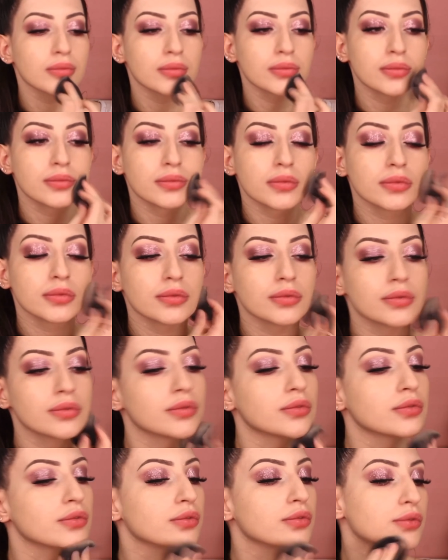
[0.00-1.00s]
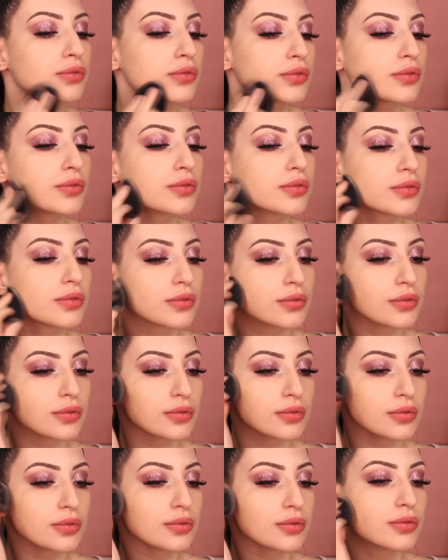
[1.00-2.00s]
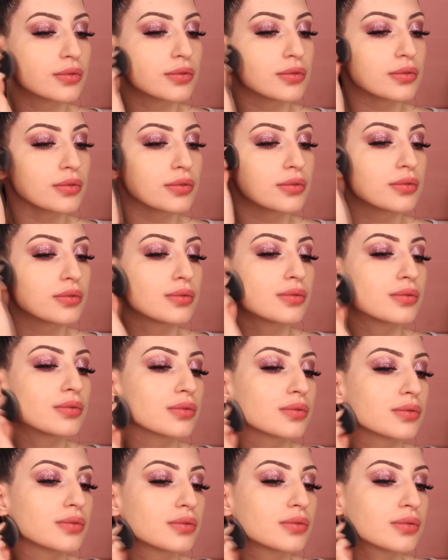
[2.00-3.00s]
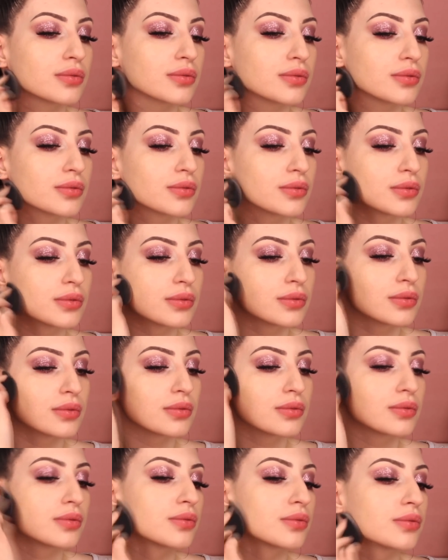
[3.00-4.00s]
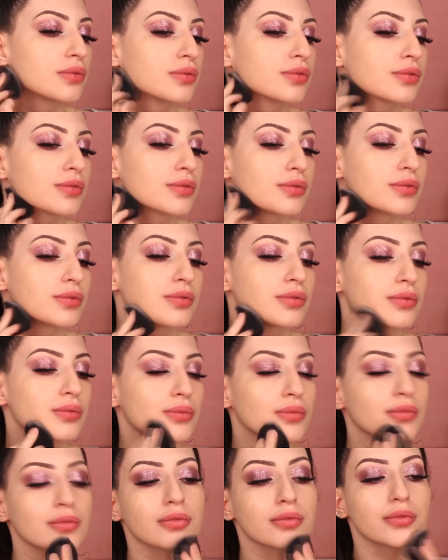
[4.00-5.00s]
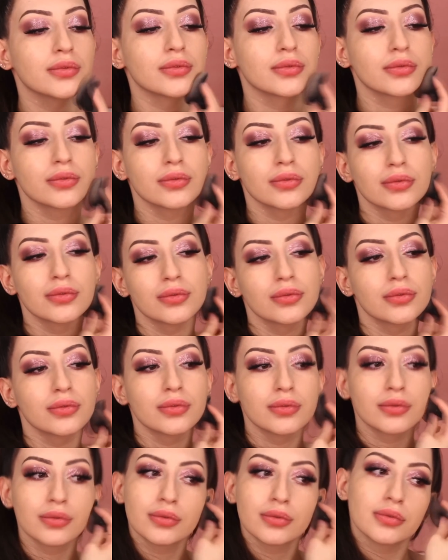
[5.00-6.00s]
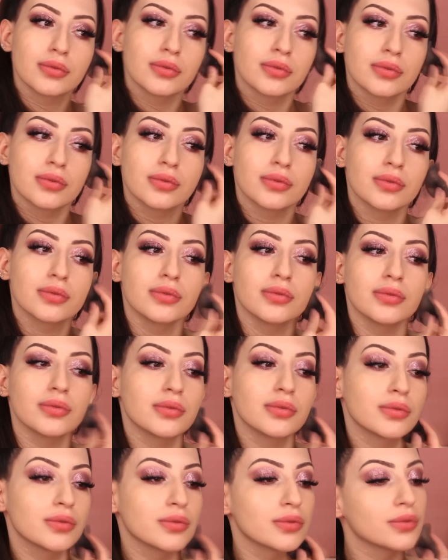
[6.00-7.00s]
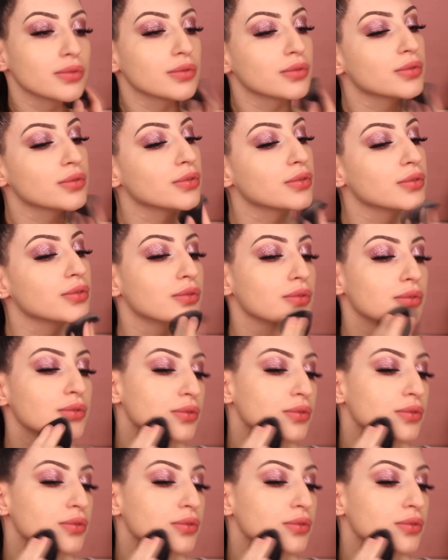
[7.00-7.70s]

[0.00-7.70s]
Nobody speaks.